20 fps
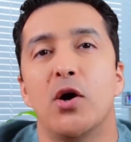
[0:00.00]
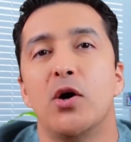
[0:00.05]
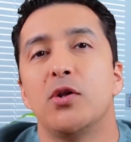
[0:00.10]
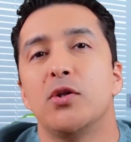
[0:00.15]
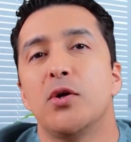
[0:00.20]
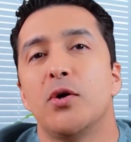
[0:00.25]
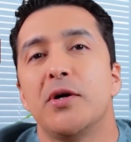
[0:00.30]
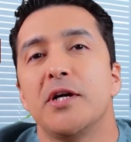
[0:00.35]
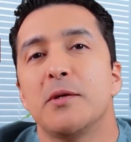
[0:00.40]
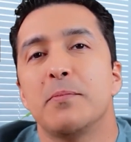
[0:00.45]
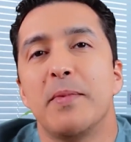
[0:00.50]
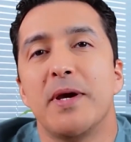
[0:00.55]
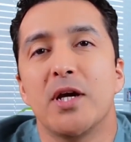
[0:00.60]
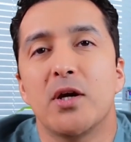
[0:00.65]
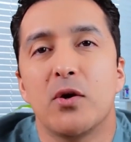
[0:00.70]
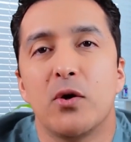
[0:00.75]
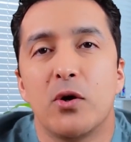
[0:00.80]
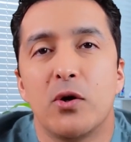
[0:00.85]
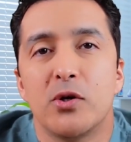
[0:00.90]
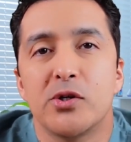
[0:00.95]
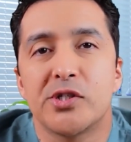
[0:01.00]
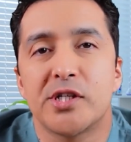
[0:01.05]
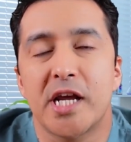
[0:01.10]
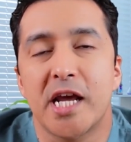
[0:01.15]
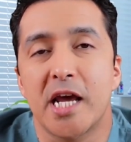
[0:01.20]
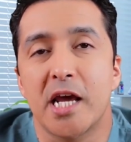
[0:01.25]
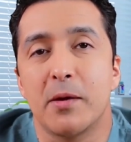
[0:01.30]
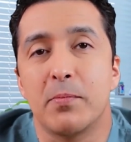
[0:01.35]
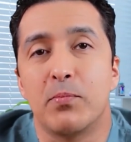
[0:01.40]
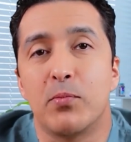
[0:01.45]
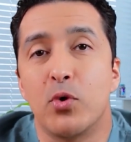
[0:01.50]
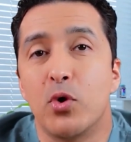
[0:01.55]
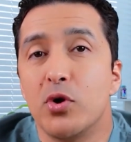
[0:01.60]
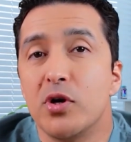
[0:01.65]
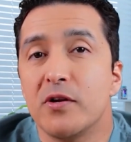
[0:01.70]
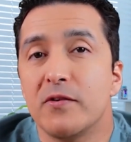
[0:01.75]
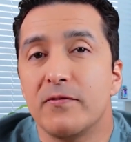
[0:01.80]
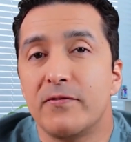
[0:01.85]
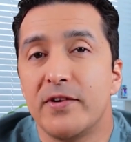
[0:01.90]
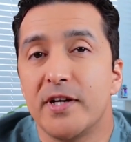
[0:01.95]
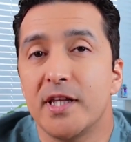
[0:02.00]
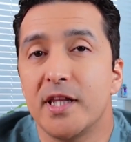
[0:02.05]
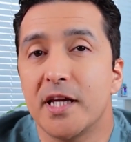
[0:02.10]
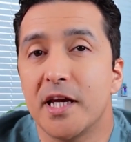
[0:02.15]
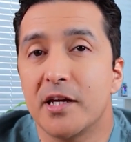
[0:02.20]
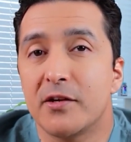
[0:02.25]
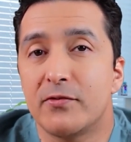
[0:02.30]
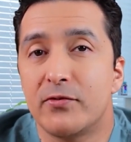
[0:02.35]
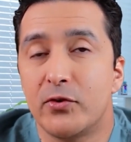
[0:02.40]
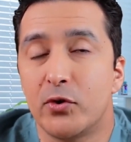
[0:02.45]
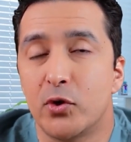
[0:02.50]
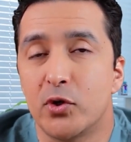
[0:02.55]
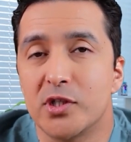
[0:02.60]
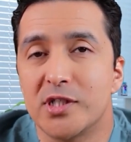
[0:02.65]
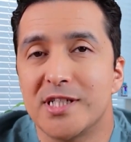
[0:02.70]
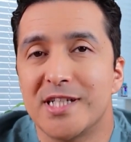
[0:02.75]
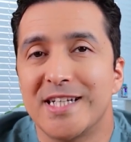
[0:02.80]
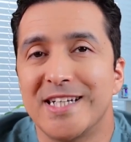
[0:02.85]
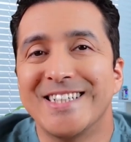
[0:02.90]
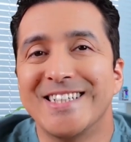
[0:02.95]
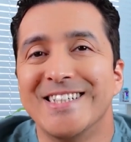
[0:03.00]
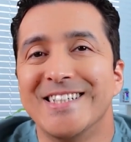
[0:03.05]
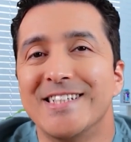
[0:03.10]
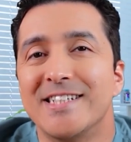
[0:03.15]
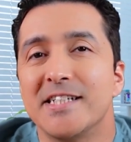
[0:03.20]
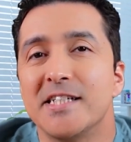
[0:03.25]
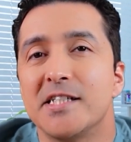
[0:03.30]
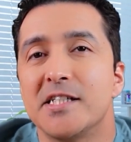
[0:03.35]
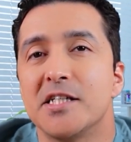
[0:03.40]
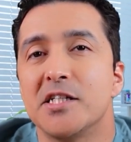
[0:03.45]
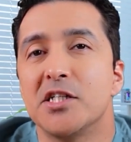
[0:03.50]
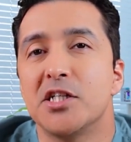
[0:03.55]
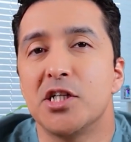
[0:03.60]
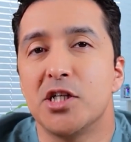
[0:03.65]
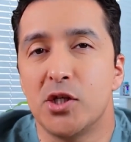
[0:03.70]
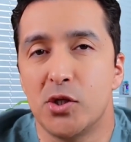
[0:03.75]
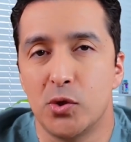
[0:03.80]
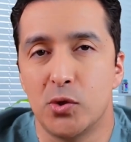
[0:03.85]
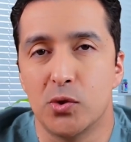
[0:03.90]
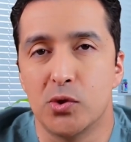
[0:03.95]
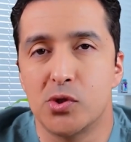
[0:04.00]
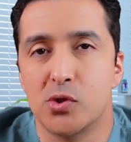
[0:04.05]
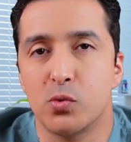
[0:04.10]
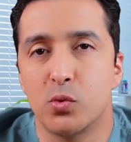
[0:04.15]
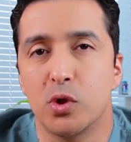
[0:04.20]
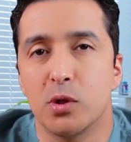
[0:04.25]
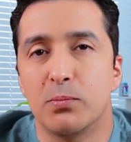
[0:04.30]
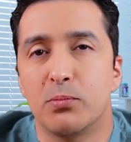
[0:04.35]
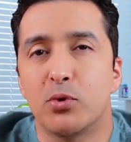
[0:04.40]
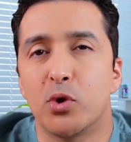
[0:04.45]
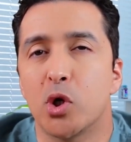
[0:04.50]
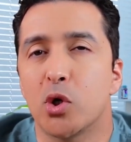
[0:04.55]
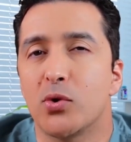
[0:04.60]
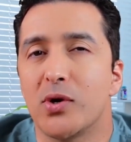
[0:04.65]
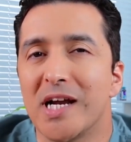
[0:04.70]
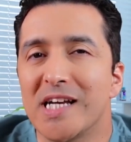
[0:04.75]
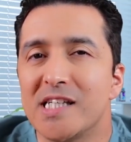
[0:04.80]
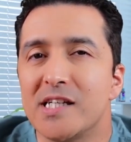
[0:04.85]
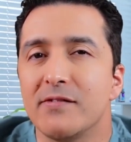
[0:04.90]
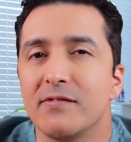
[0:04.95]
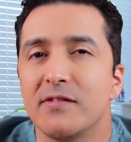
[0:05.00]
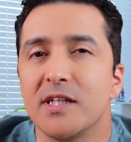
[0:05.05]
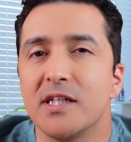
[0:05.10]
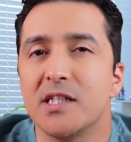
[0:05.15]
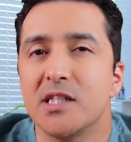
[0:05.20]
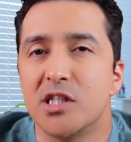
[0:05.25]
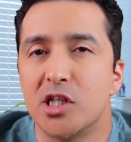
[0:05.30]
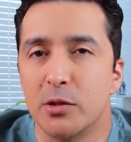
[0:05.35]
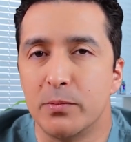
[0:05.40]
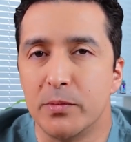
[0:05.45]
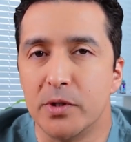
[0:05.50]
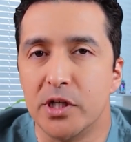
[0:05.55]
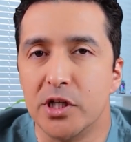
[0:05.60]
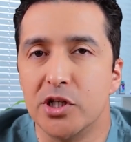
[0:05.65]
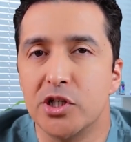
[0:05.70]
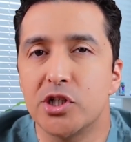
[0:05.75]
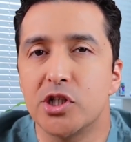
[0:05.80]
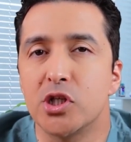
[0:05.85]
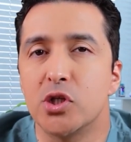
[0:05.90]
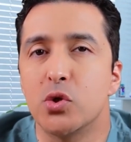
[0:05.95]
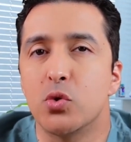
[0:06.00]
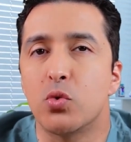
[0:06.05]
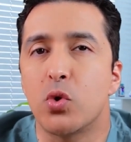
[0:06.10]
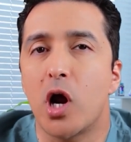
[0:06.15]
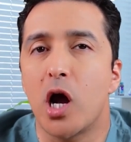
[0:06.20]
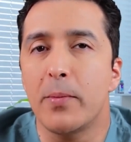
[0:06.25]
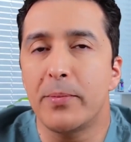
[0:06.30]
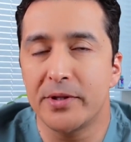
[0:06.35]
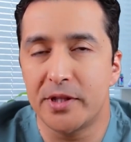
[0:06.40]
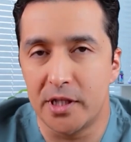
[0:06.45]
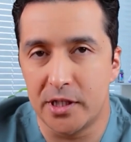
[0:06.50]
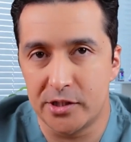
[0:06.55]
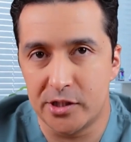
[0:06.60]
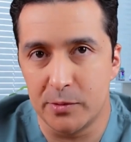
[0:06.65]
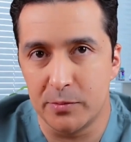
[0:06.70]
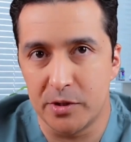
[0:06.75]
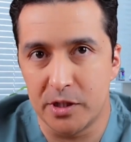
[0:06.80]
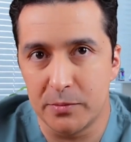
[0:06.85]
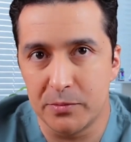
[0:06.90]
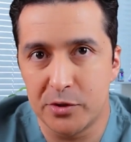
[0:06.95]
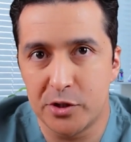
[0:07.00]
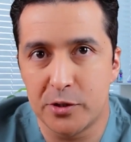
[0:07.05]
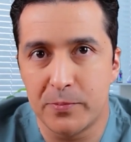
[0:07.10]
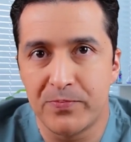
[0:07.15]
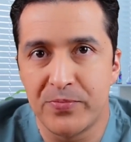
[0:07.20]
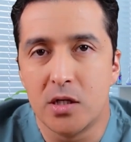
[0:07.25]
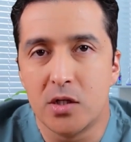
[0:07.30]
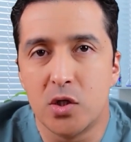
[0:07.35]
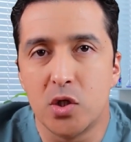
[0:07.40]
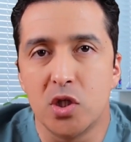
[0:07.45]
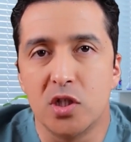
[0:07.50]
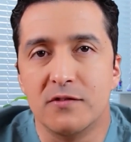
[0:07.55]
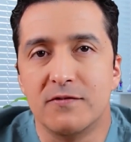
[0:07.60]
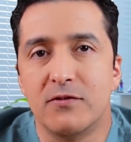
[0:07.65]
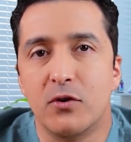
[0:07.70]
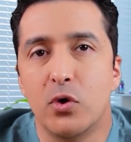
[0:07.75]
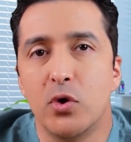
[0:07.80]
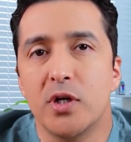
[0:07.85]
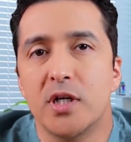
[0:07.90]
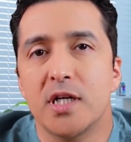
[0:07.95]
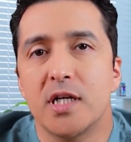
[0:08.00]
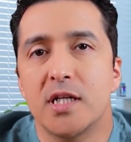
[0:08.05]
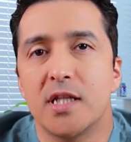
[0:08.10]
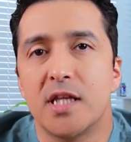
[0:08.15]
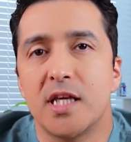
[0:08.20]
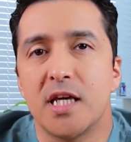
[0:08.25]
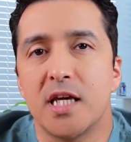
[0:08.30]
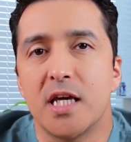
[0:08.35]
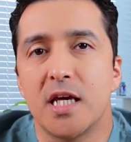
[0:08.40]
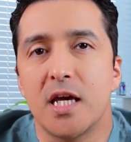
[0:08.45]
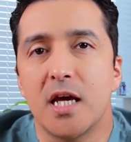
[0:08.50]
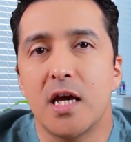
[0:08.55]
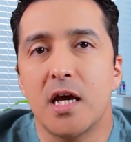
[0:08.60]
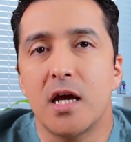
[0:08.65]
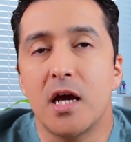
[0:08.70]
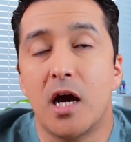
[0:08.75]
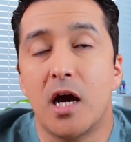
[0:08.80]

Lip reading: Although it may cause a burning feeling at first, consistent use will progressively diminish the neuropathy symptoms. To avoid the